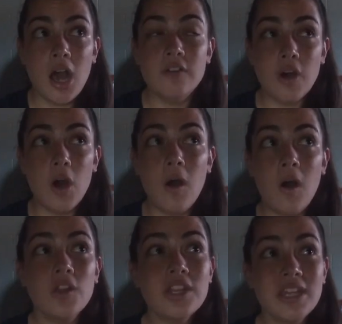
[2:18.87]
Of
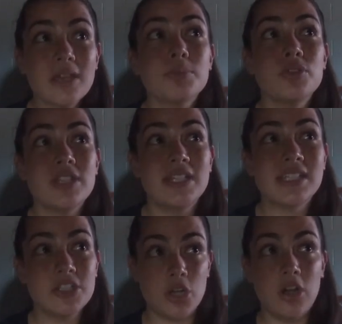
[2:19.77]
all the
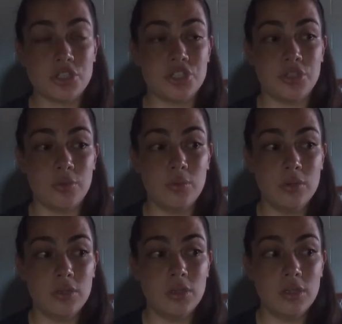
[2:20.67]
amputees I talked to,
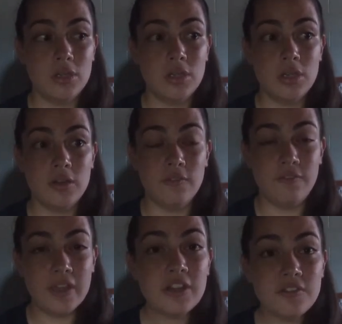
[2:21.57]

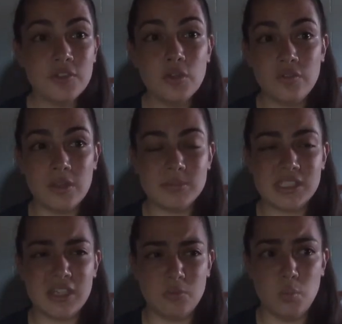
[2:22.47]
very few of them
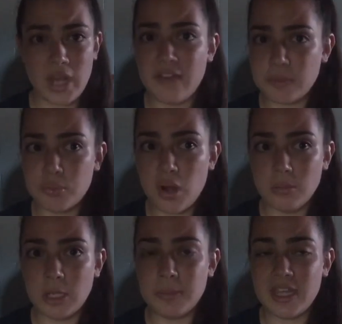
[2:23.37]
would have a
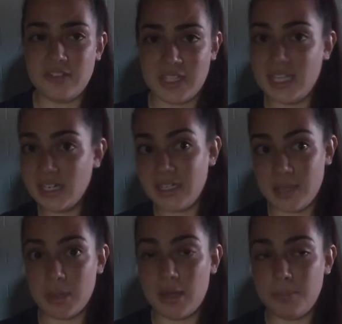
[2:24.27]
problem if a kid
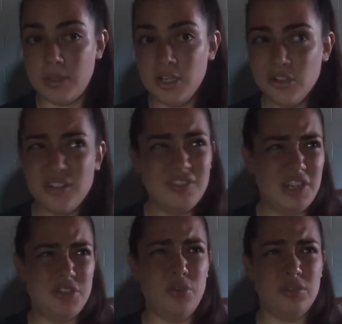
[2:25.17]
came up, or even
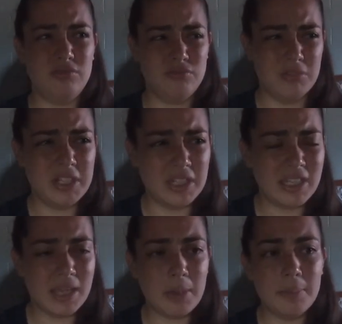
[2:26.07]
an adult really
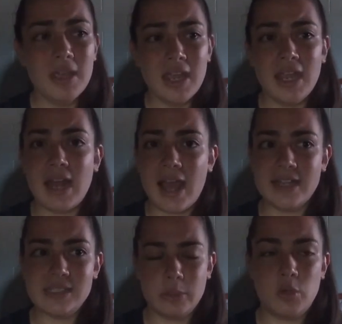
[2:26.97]
came up and
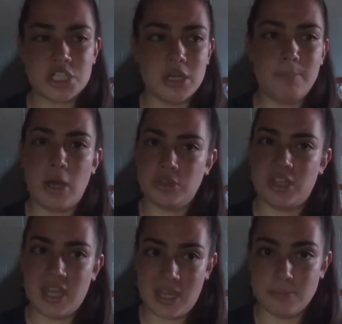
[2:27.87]
asked them a question about
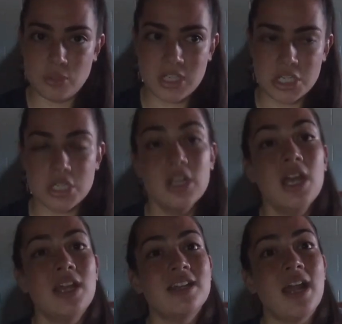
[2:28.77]
the amputation.
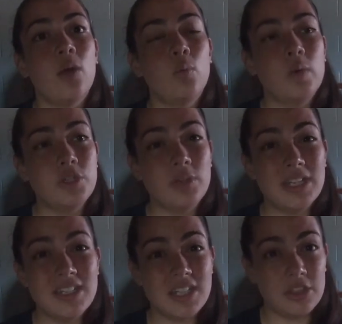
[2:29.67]
Now, when you
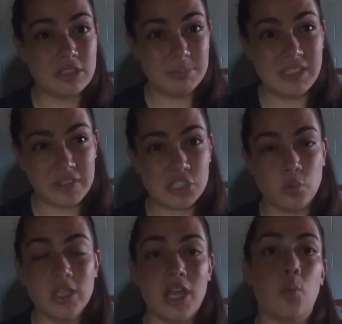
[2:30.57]
get into their specific
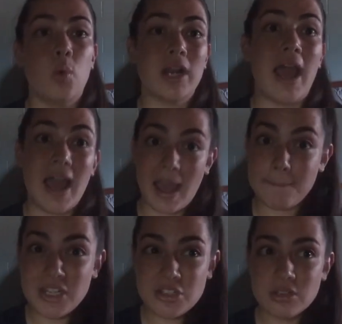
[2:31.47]
story, like what
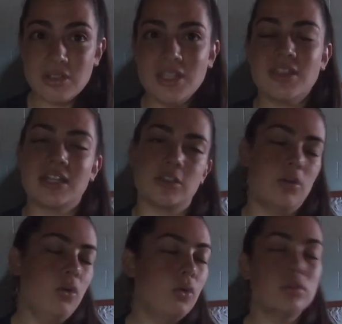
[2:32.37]
happened to your leg, that's a
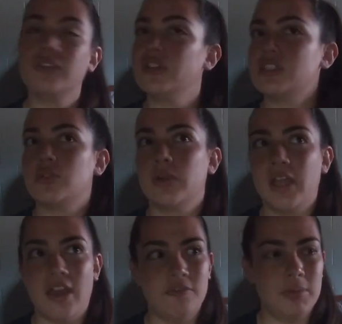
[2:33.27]
whole different
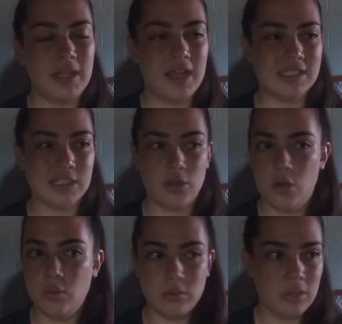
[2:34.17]
story. Everybody has their
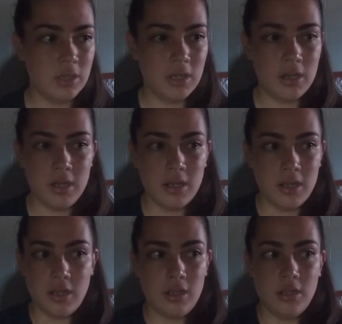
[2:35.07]
own
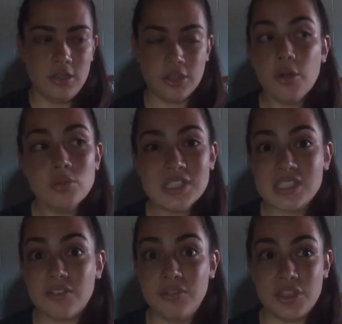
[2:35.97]

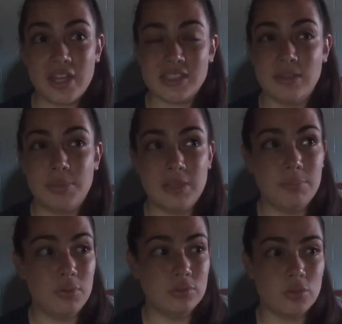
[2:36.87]
stuff with that. Some
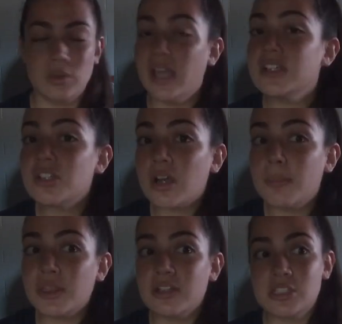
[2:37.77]
people don't like to talk
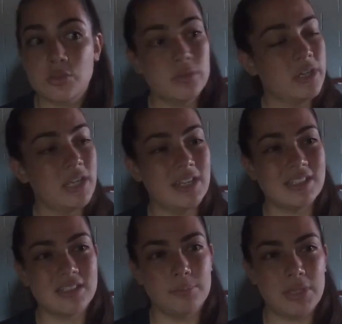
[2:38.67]
about their story,
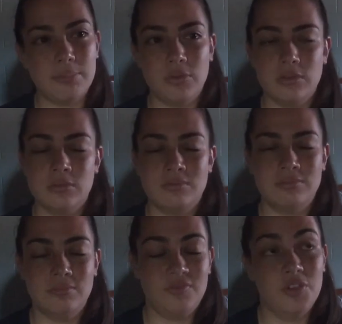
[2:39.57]
and some people,
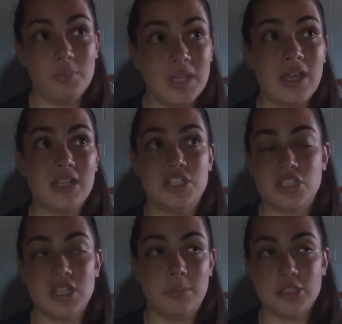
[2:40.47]
for me, I
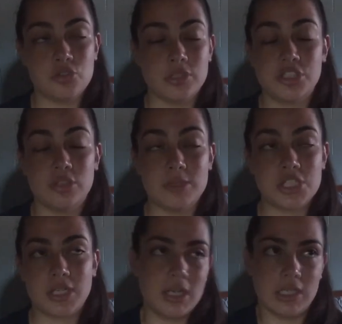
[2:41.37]
just tell my story so
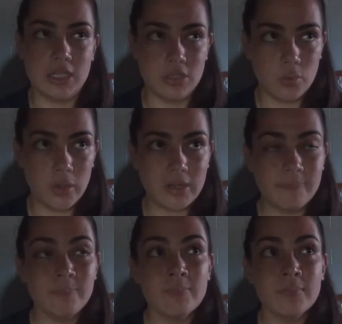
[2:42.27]
much I kind of get annoyed.
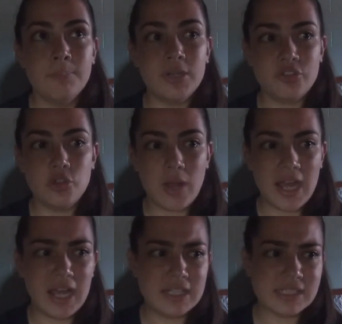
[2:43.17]
But
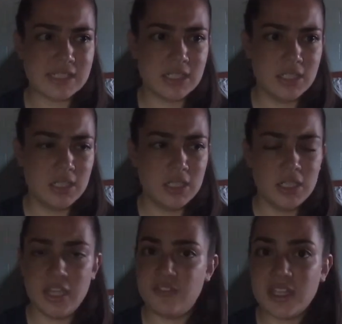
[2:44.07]

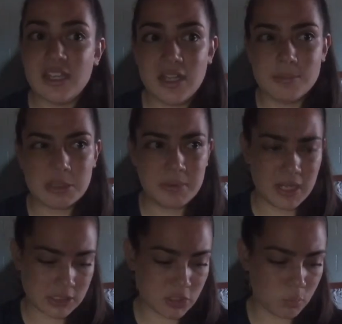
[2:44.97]
if a kid comes up
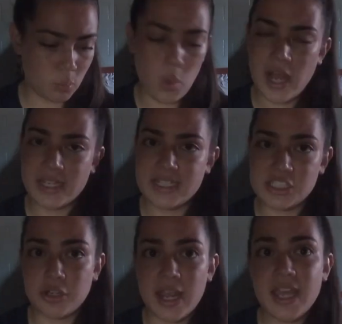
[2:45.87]
and asks, why
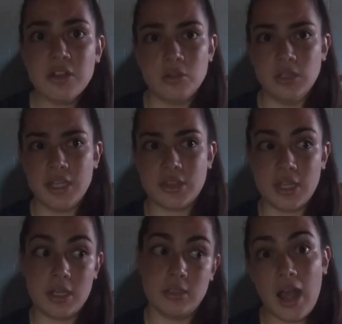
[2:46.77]
is your ankle like
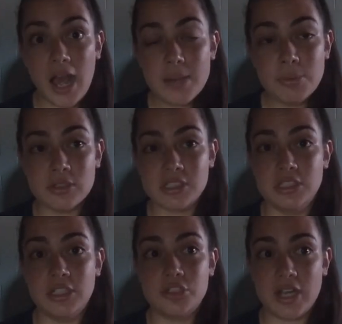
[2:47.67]
that? I
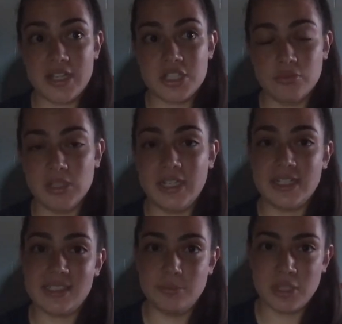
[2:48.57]
personally try to relate
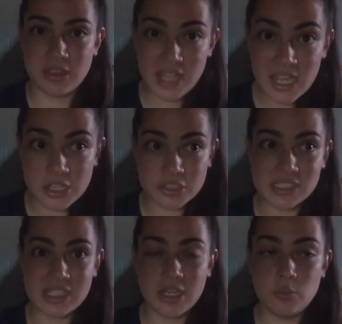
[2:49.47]
it to something they
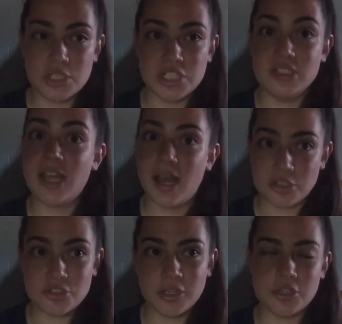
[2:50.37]
understand, which is How
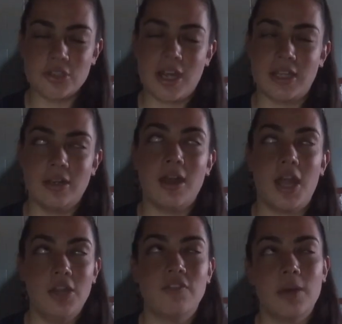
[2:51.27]
to Train Your Dragon.
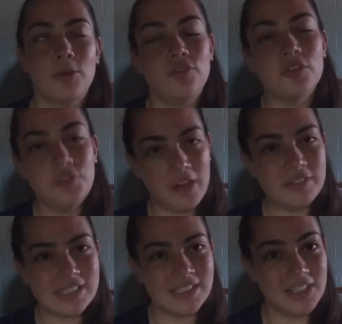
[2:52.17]
I love that movie. If you
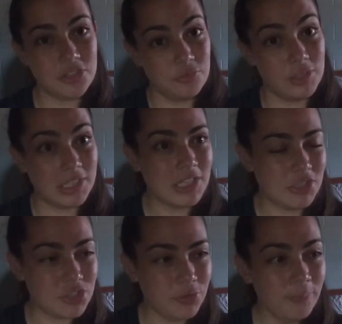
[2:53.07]
haven't seen it, you really
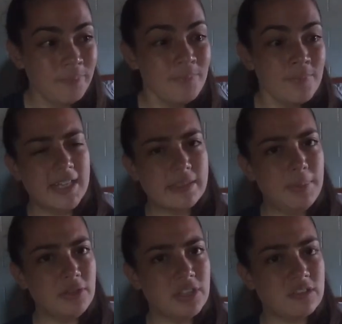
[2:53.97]
need to. It's
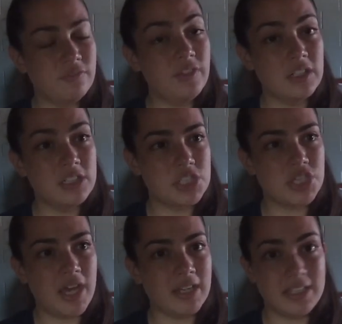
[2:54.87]
about this village
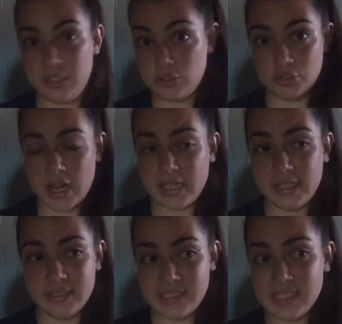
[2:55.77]
that kills
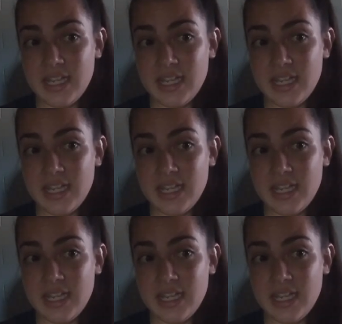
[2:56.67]
dragons.